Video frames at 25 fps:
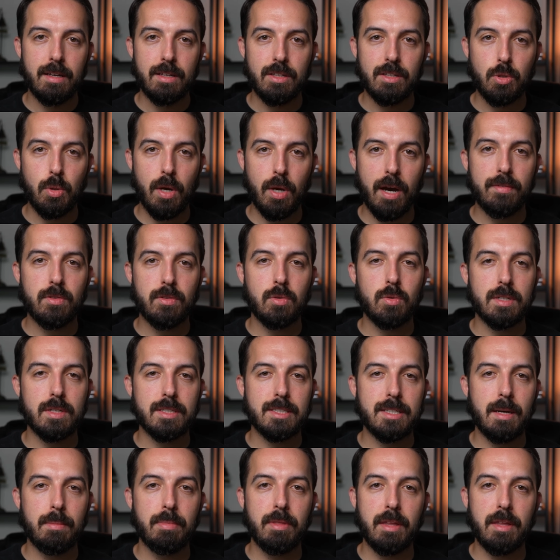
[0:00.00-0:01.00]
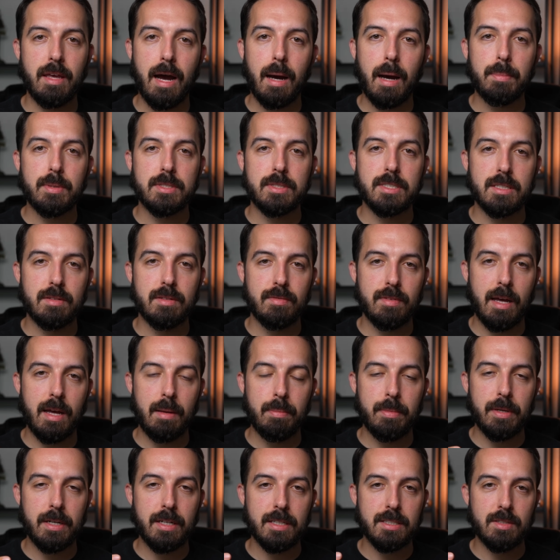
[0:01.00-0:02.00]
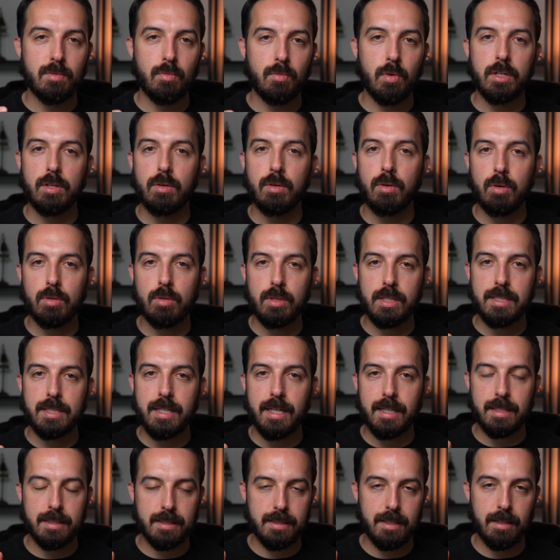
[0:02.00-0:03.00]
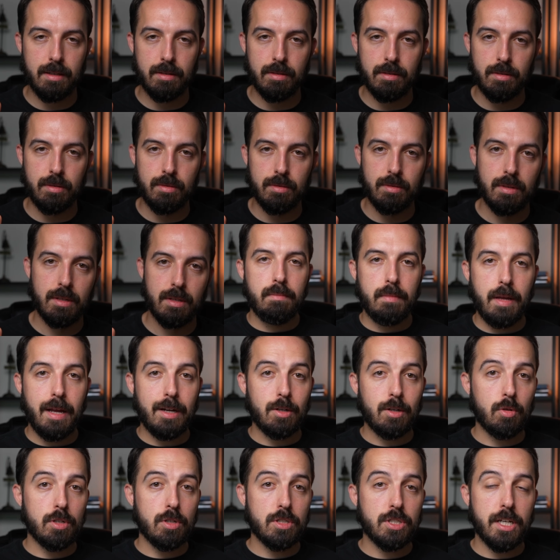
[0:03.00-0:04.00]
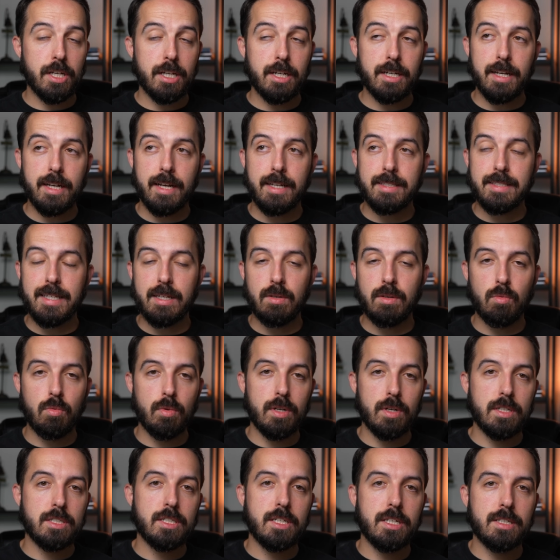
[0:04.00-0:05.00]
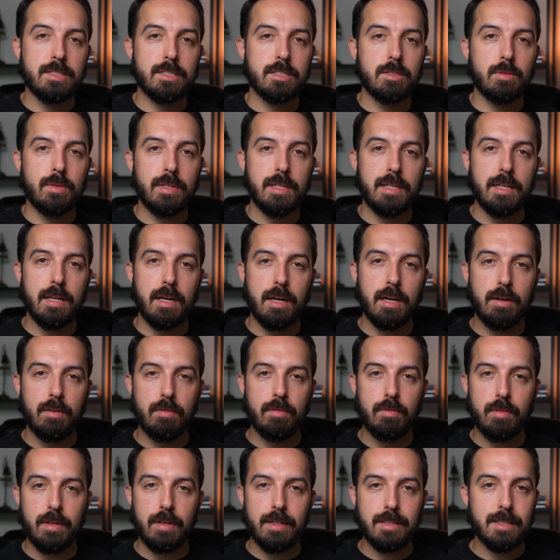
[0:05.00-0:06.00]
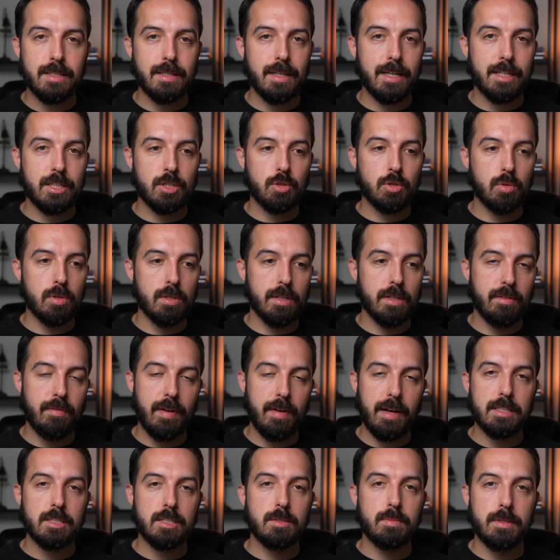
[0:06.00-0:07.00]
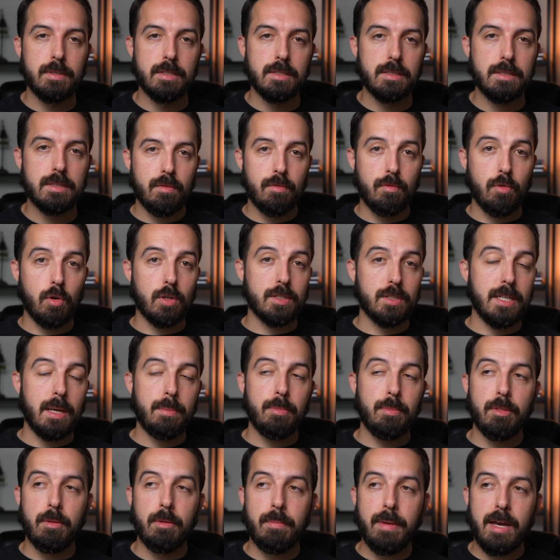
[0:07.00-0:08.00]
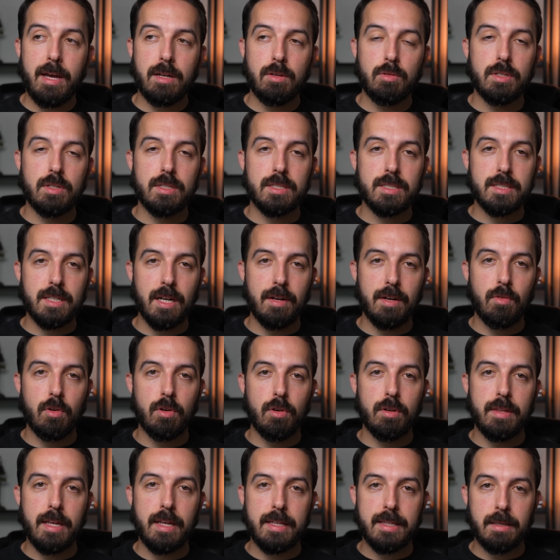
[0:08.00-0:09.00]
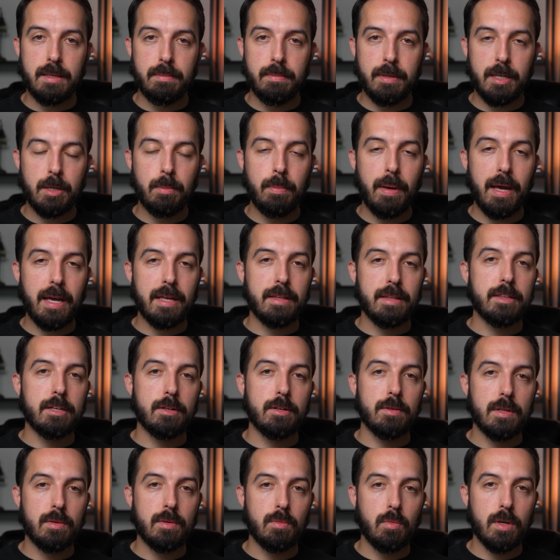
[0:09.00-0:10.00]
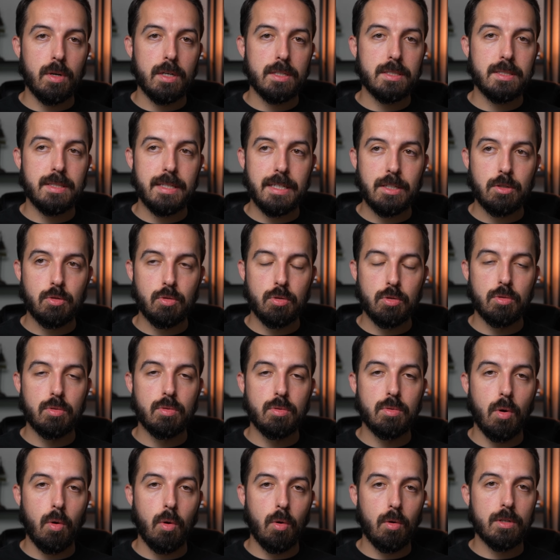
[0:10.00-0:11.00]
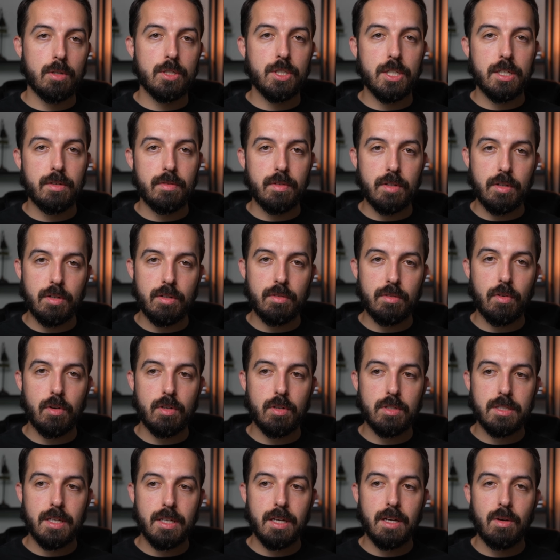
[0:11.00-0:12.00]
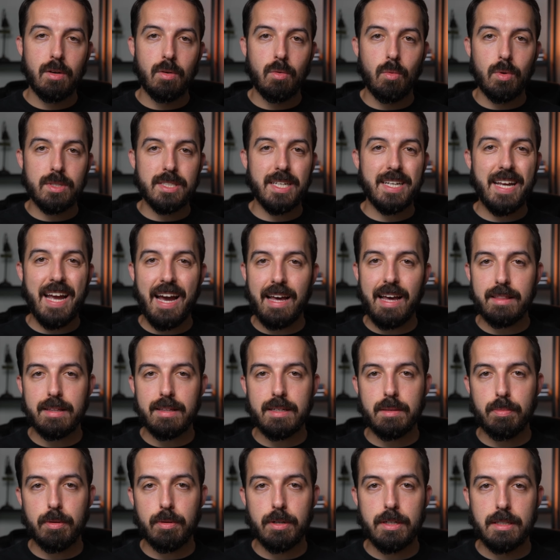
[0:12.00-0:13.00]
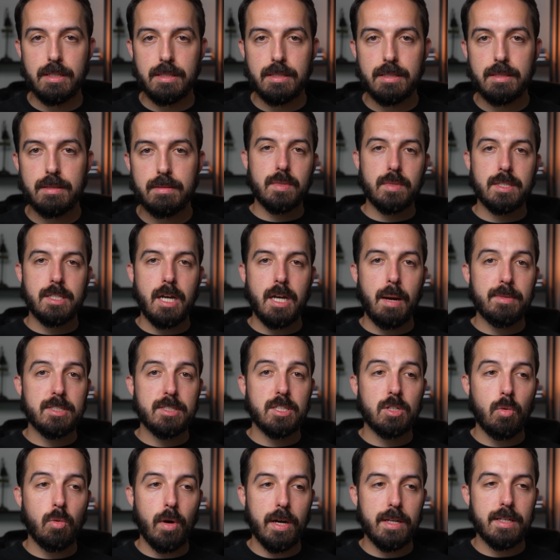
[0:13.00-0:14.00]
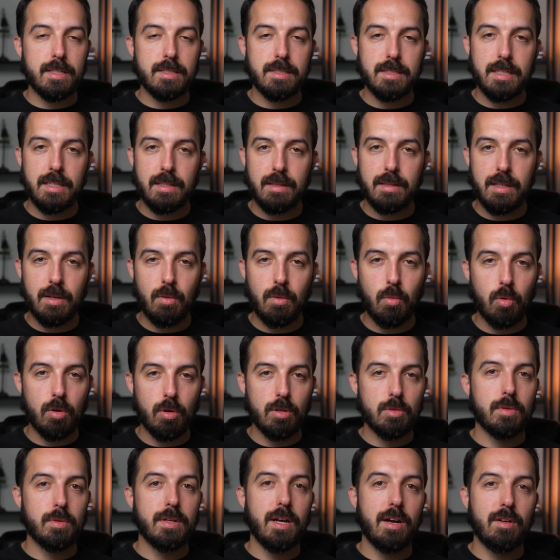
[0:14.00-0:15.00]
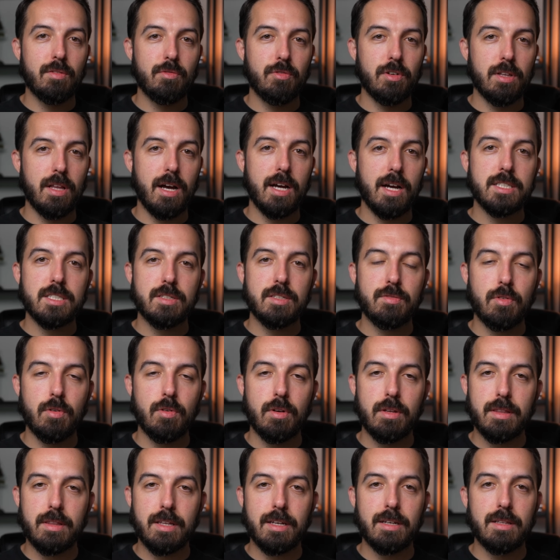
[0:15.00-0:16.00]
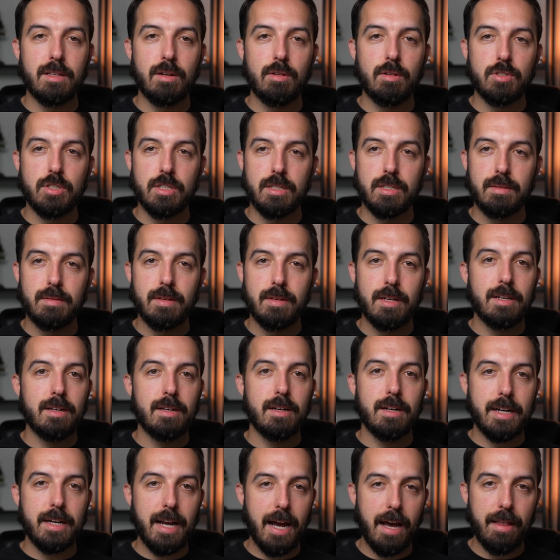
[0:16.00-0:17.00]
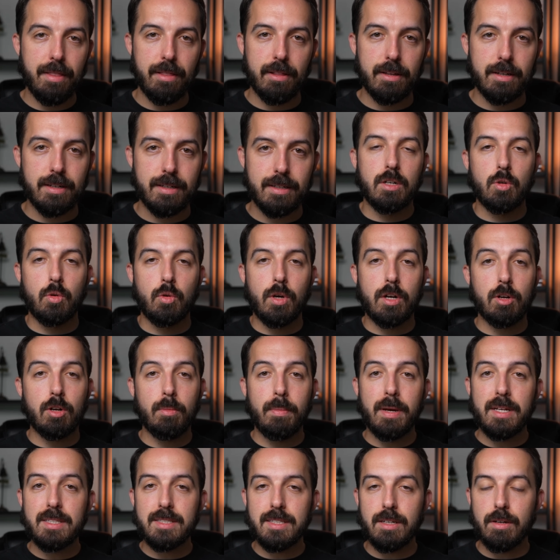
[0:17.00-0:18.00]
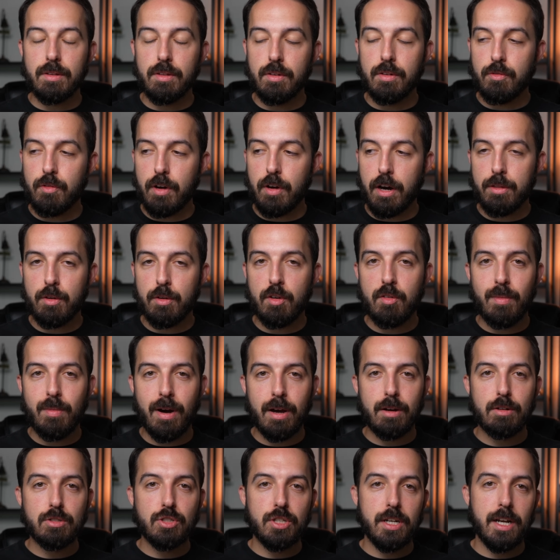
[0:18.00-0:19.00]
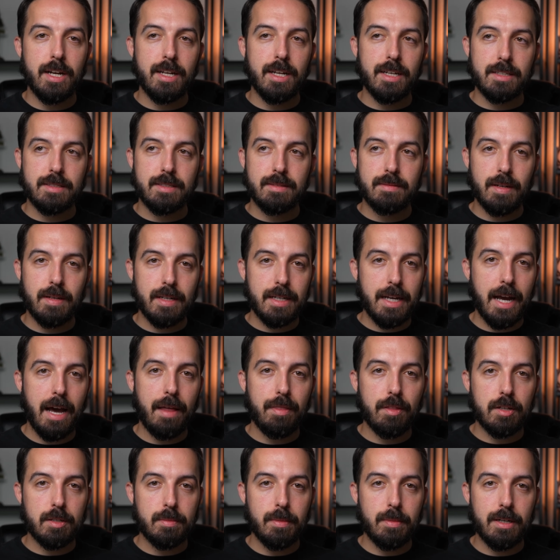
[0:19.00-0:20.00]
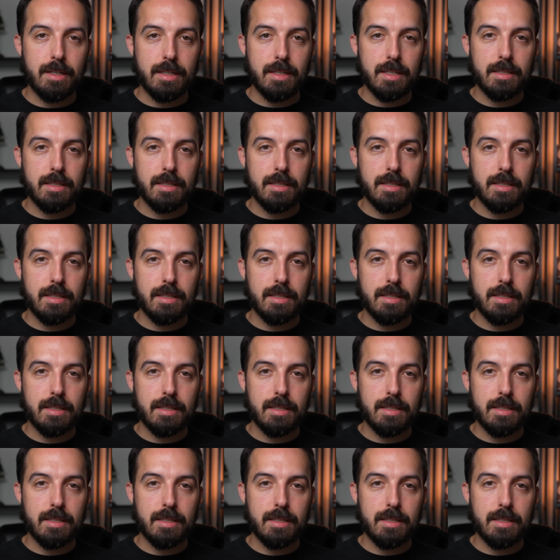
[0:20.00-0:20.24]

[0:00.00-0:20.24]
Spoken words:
You have to accept the opposite of that because of what your holy texts tell you. And Christianity has a rich history of intellectual advancements. For example, the man who discovered that the Big Bang theory was the true origin of the universe was a Catholic priest. Thomas Aquinas, the world-renowned philosopher and theologian, a Catholic. Gregor Mendel, the father of modern genetics, a Catholic monk.